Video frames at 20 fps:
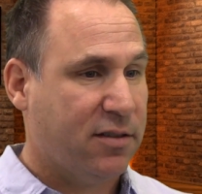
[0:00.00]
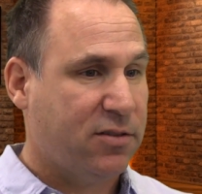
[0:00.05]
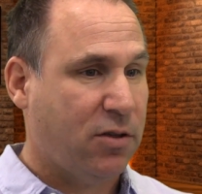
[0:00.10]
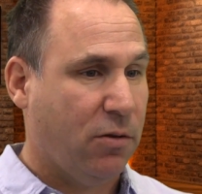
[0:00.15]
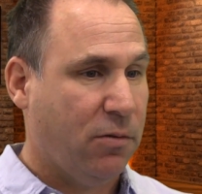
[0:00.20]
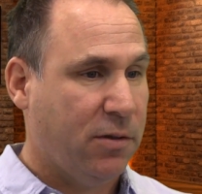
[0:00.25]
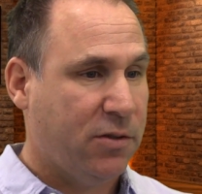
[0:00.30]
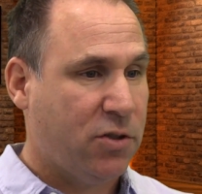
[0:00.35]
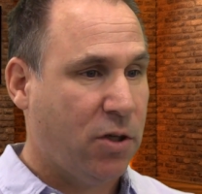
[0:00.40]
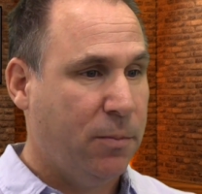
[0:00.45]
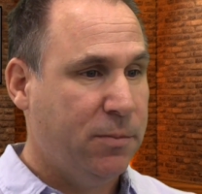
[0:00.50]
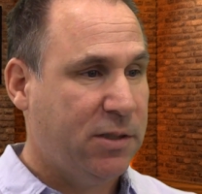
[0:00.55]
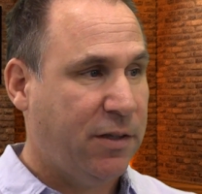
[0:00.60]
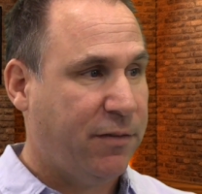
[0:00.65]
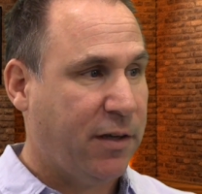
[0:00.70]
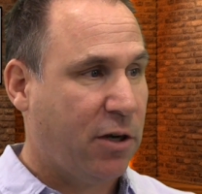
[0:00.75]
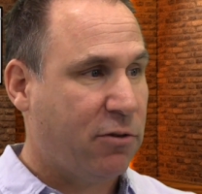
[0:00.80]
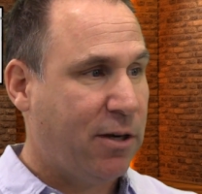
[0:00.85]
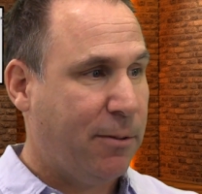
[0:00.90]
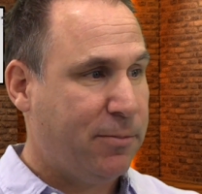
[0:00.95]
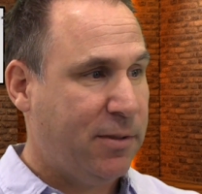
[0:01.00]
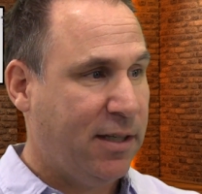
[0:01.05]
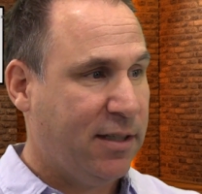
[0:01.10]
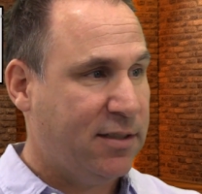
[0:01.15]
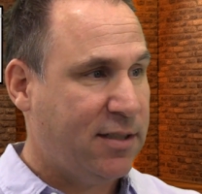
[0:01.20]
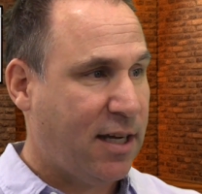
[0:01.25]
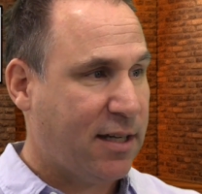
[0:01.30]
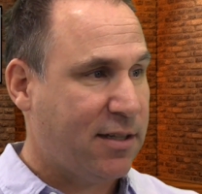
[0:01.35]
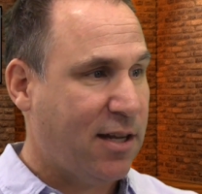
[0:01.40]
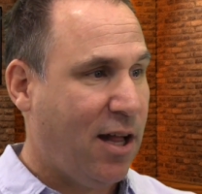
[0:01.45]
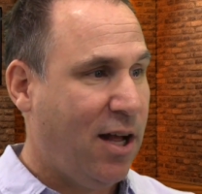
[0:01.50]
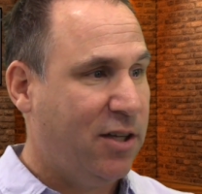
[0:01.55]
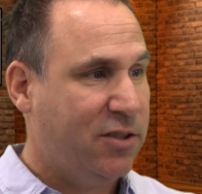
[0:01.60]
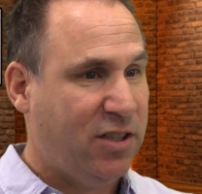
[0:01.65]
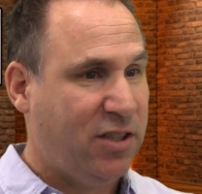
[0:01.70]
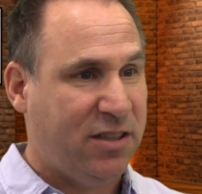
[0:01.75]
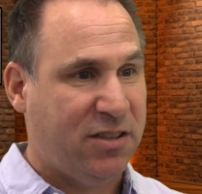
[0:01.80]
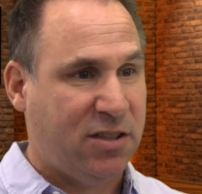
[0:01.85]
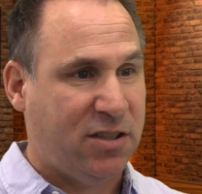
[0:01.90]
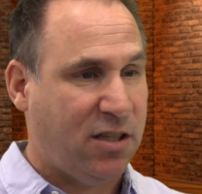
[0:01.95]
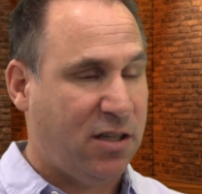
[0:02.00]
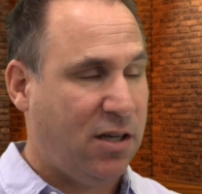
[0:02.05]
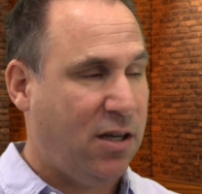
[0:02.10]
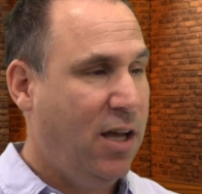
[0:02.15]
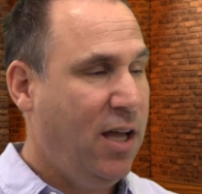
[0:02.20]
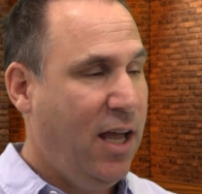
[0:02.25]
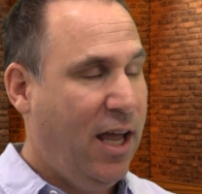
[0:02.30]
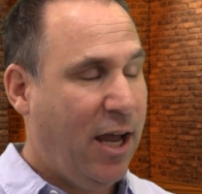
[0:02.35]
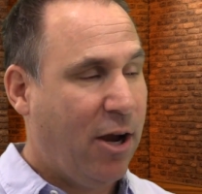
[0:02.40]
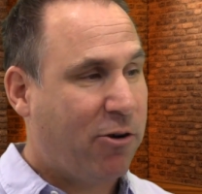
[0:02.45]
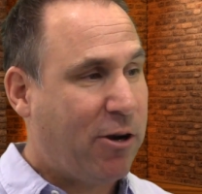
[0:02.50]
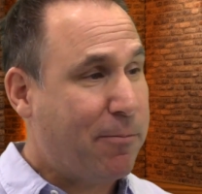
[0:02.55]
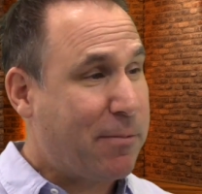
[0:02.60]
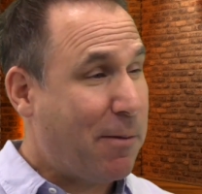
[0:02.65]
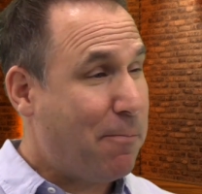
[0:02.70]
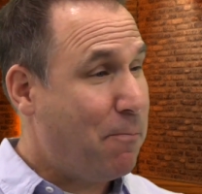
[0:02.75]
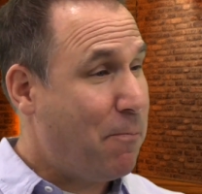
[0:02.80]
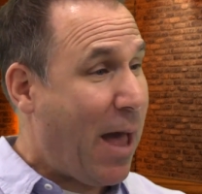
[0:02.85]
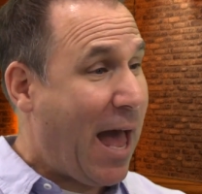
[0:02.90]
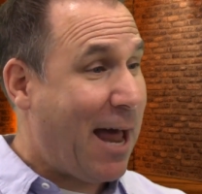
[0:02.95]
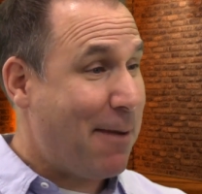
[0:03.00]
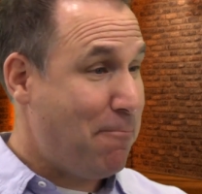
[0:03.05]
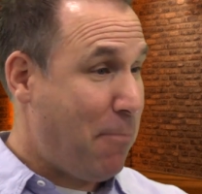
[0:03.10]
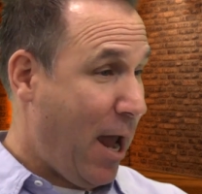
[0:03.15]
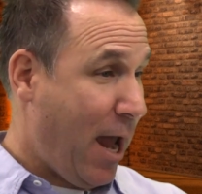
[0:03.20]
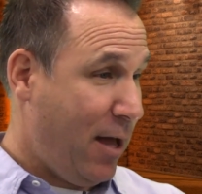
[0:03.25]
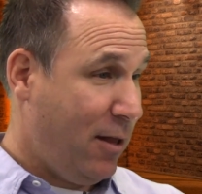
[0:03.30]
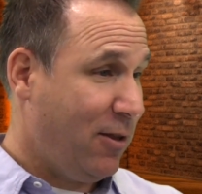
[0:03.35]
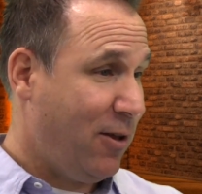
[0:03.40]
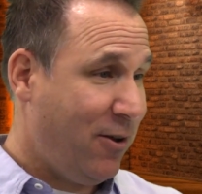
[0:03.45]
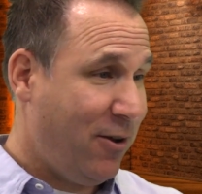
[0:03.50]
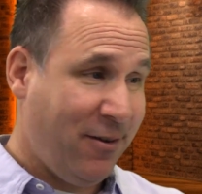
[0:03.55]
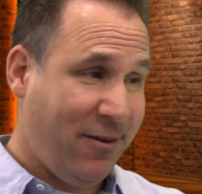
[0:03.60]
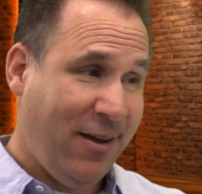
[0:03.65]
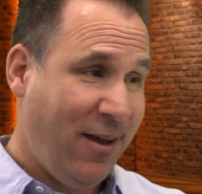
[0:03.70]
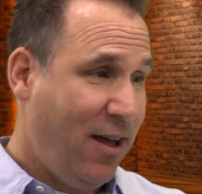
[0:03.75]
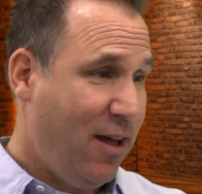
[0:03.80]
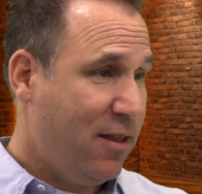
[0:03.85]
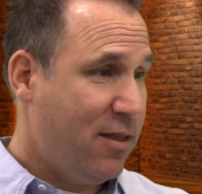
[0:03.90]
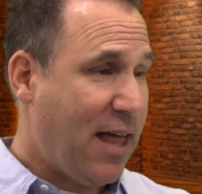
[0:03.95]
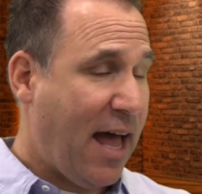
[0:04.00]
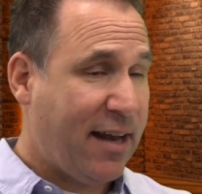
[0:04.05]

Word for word: So in terms of encrypting technology to encrypt a bad payload, mm-hmm.